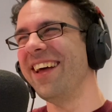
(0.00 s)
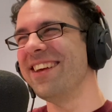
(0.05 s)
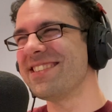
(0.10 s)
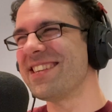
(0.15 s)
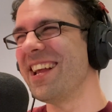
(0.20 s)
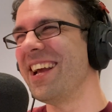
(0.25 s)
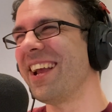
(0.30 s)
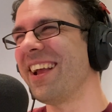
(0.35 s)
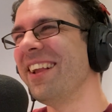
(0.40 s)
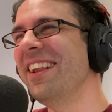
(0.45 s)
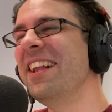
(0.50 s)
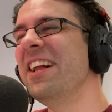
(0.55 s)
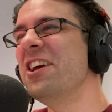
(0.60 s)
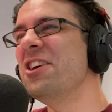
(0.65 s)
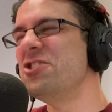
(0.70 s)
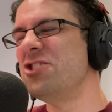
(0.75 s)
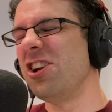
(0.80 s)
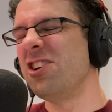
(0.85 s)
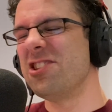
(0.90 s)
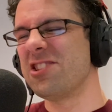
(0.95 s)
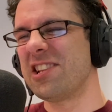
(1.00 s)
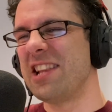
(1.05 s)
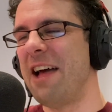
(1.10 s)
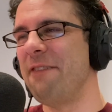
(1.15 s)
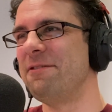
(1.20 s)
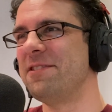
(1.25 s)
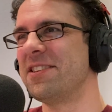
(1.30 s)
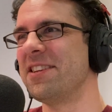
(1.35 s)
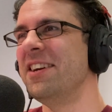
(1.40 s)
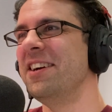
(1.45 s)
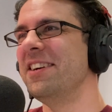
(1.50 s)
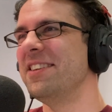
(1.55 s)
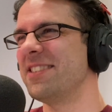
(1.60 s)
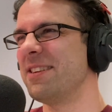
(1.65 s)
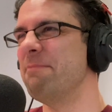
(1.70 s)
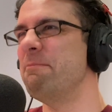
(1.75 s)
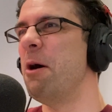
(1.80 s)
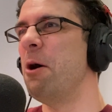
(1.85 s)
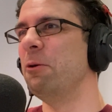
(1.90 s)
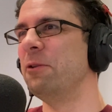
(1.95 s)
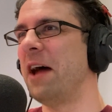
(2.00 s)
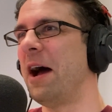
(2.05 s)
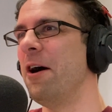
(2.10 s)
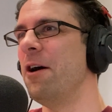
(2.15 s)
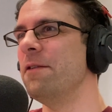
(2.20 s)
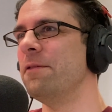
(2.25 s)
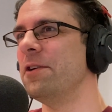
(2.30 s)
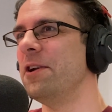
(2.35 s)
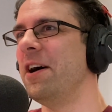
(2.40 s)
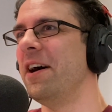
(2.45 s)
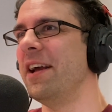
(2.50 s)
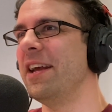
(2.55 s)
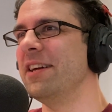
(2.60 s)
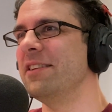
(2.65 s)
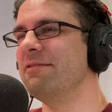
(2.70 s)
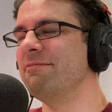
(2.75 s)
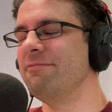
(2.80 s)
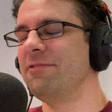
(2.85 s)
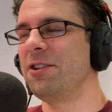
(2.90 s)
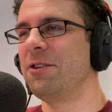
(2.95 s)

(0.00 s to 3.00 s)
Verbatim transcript: It's like she just left some mold out overnight. And